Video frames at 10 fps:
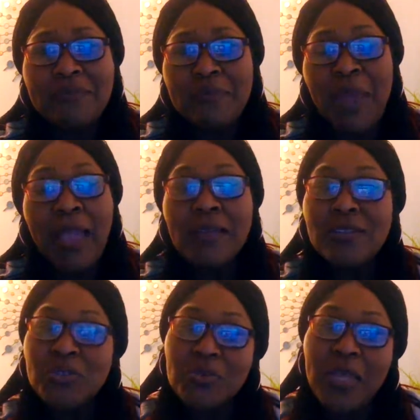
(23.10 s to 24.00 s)
Back
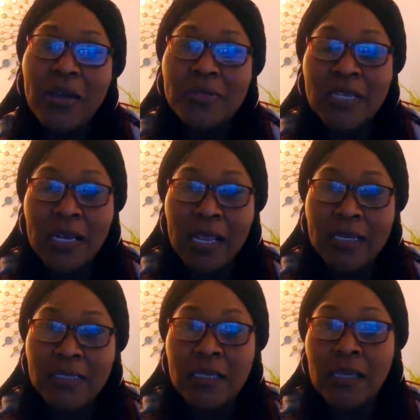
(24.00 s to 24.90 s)
in
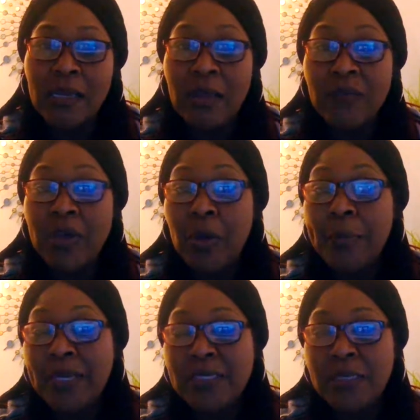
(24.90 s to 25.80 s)
2018, I found
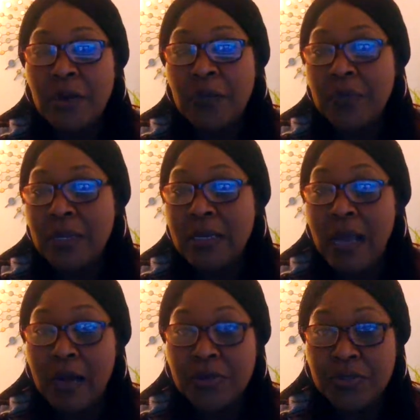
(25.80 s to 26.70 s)
myself in the
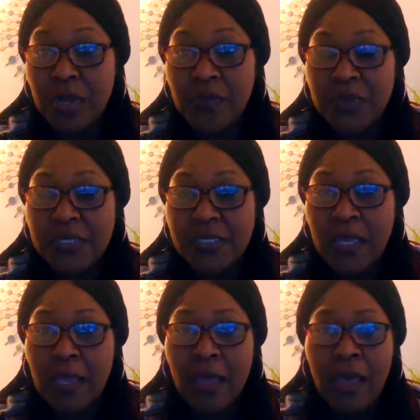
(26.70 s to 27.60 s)
doctor's office.
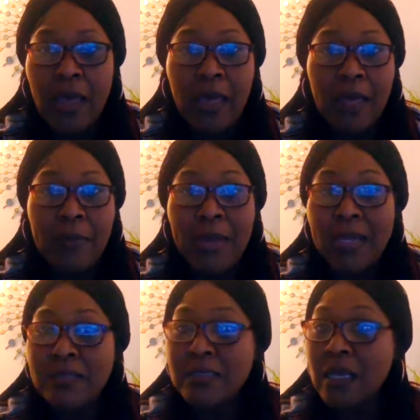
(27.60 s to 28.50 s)

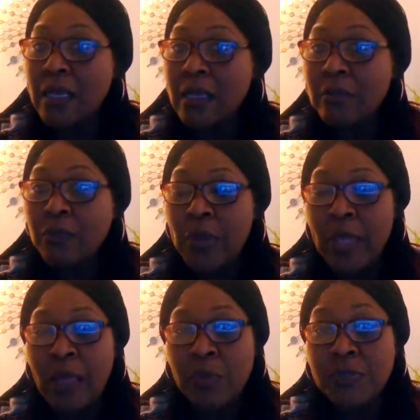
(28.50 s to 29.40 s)
My son
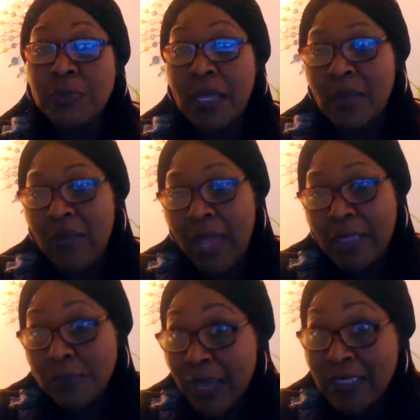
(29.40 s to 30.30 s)
was playing a
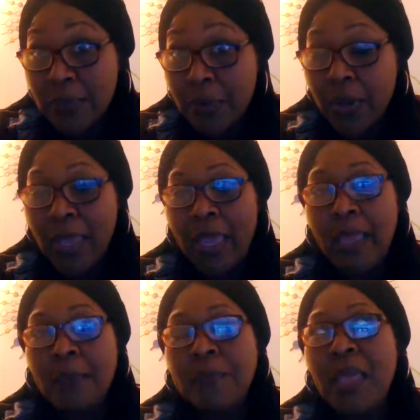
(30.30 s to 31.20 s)
basketball
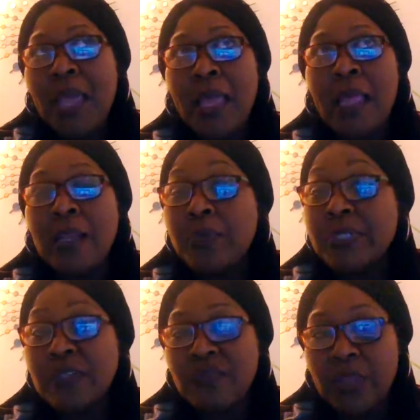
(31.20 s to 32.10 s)
game and he
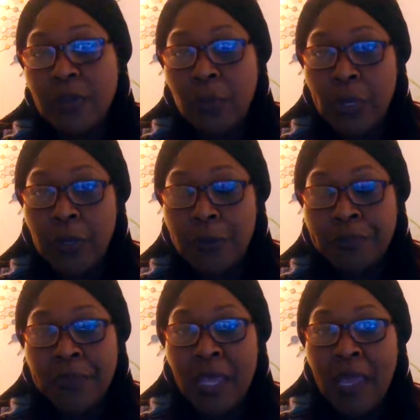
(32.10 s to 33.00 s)
wasn't feeling well
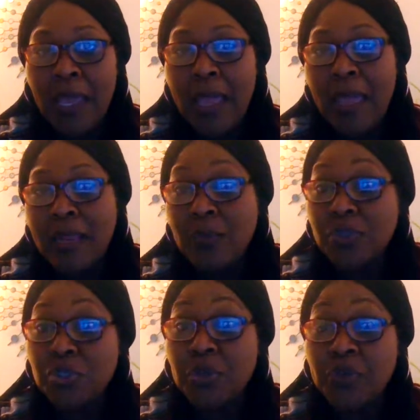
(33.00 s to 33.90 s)
and he
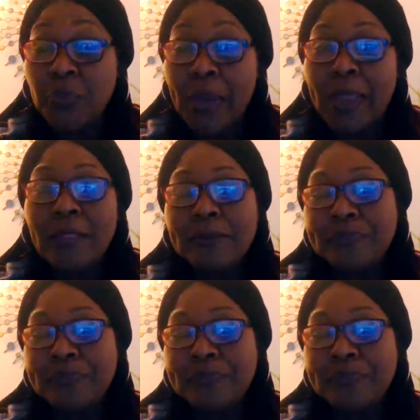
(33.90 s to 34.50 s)
was short of breath.